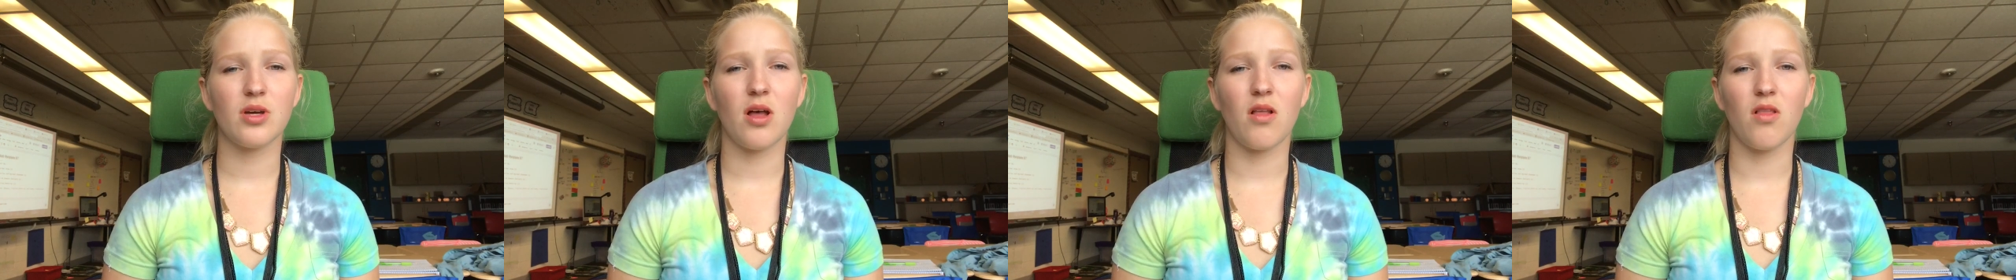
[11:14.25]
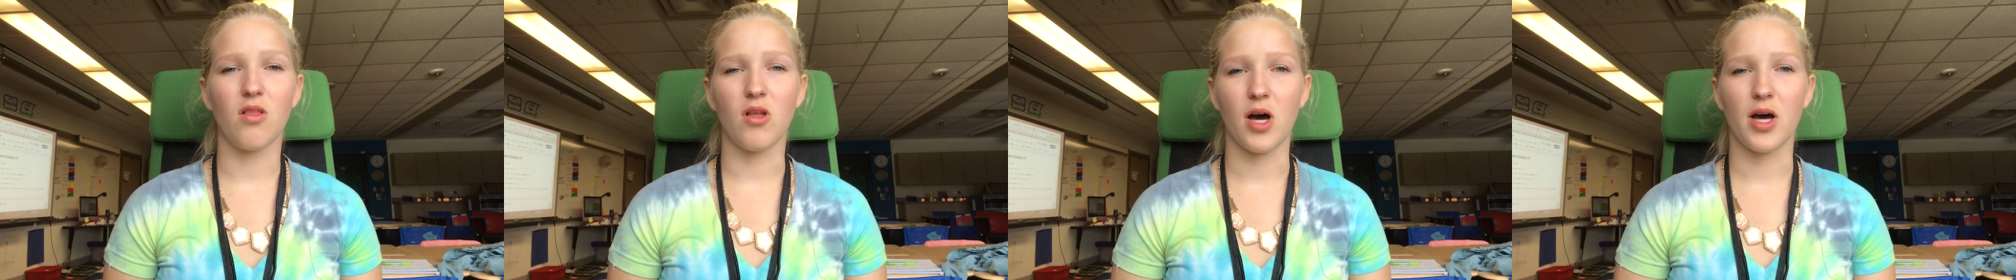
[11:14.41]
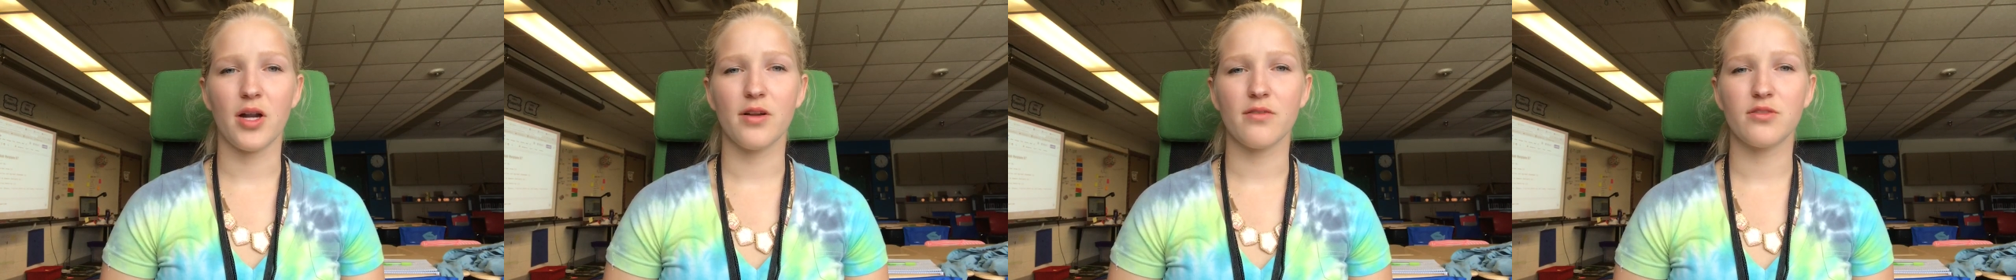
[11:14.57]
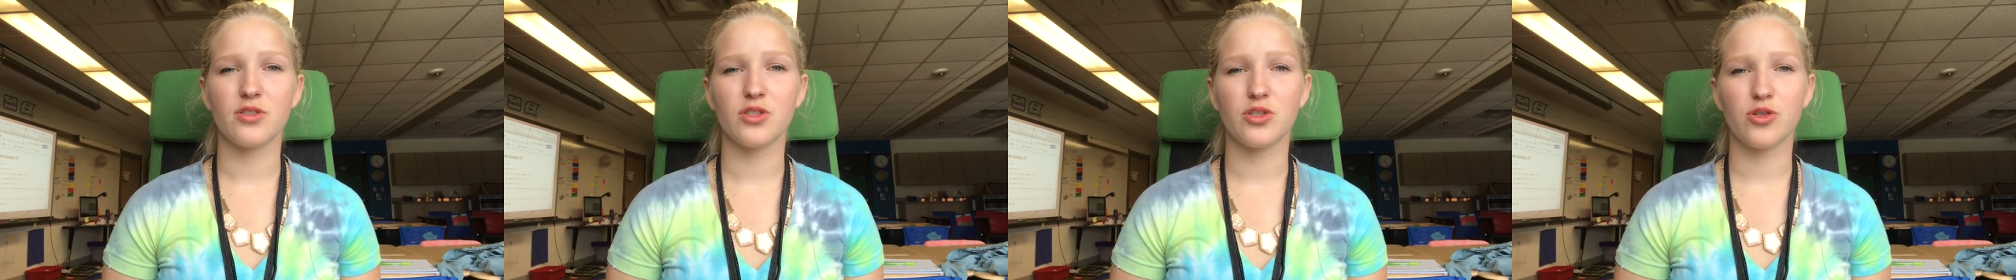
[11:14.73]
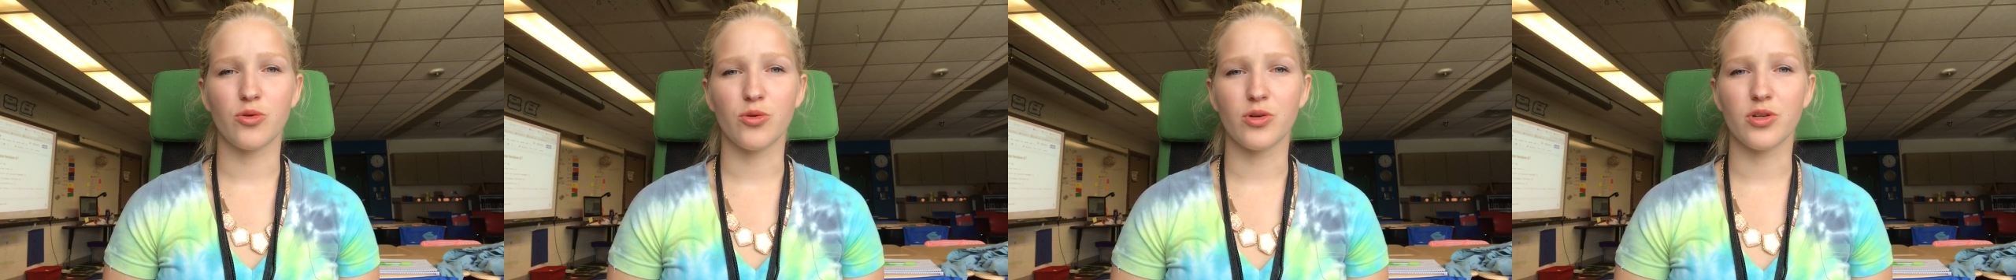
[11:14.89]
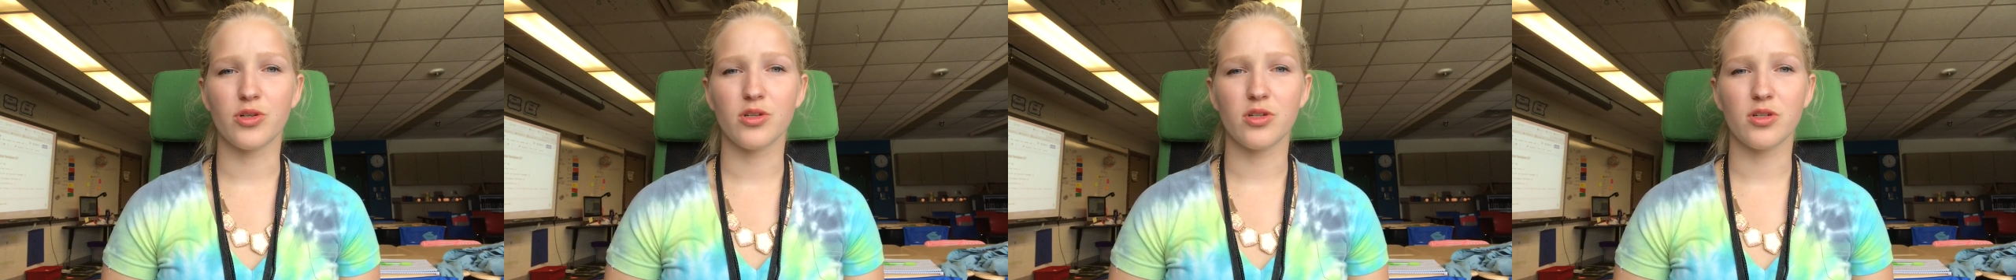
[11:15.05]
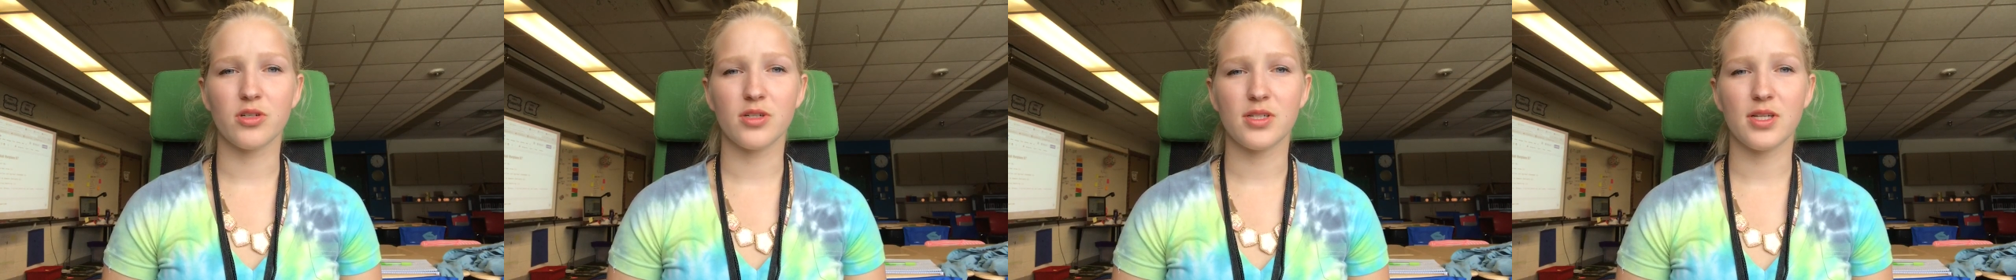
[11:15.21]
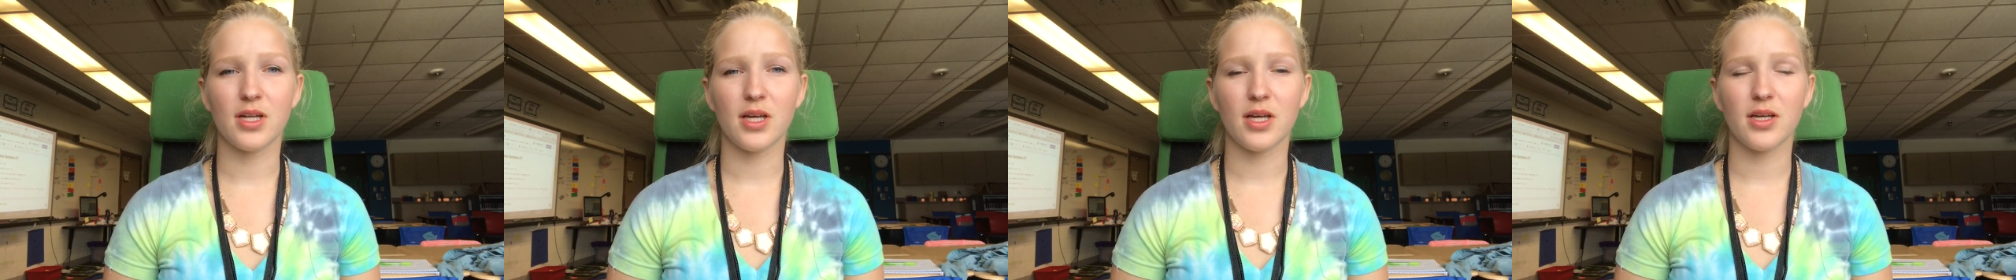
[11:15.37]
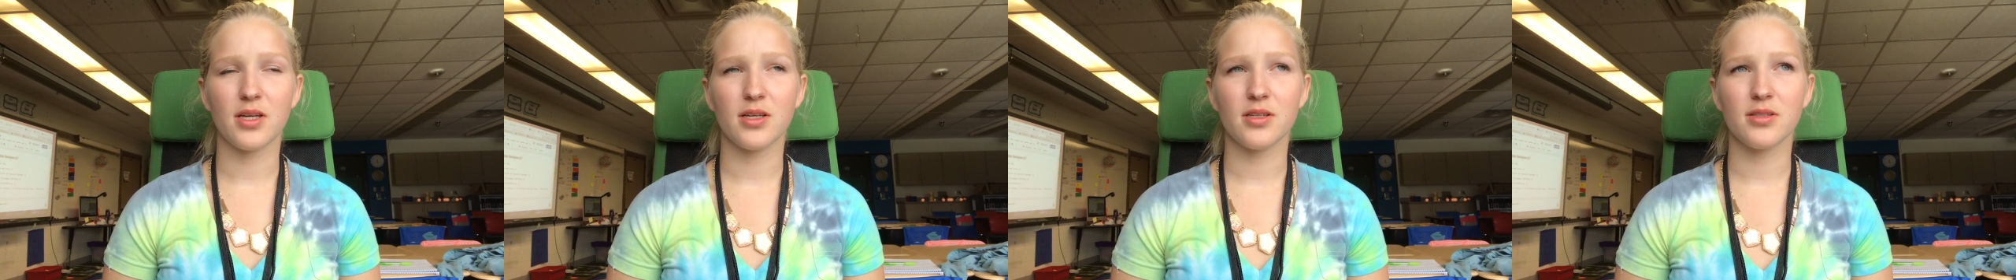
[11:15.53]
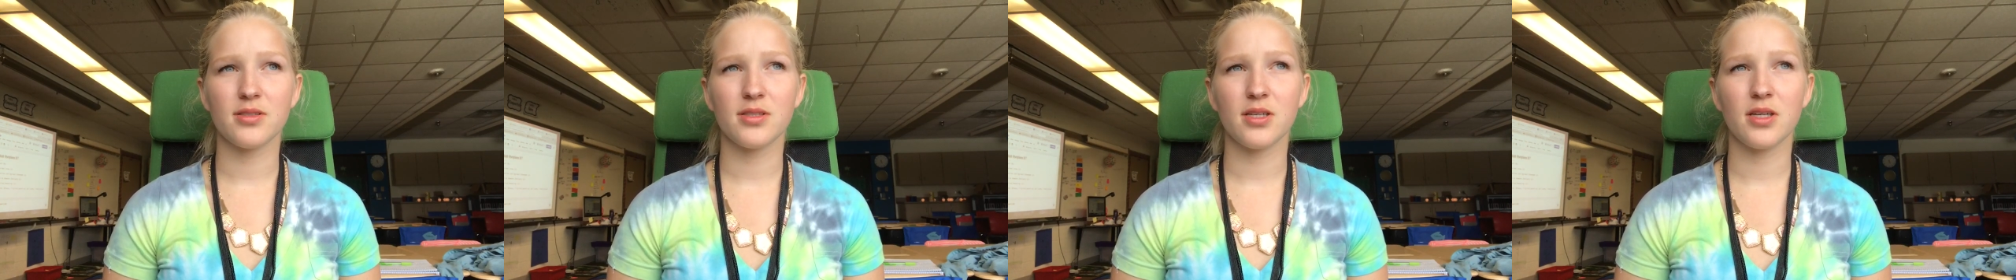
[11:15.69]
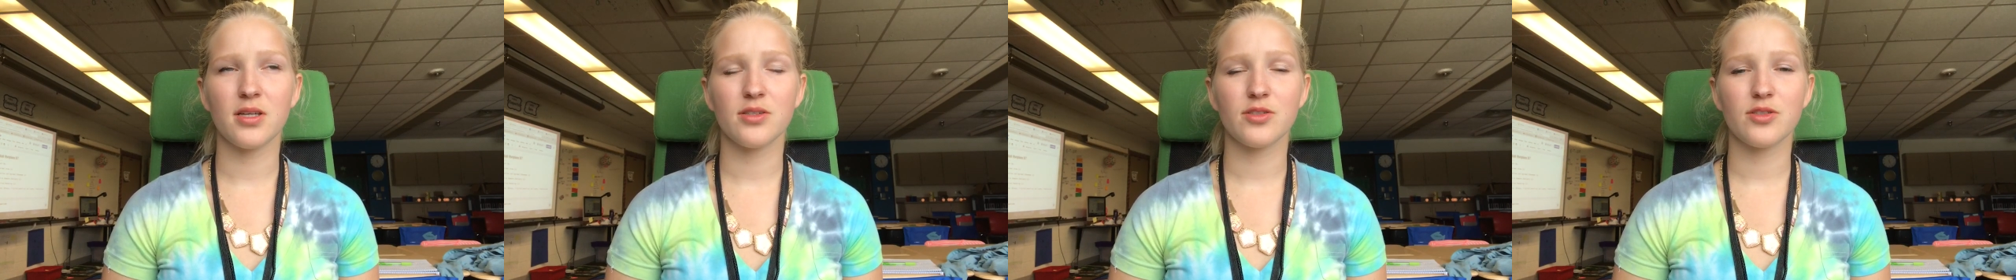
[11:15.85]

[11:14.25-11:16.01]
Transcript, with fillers: a lot of shorter days,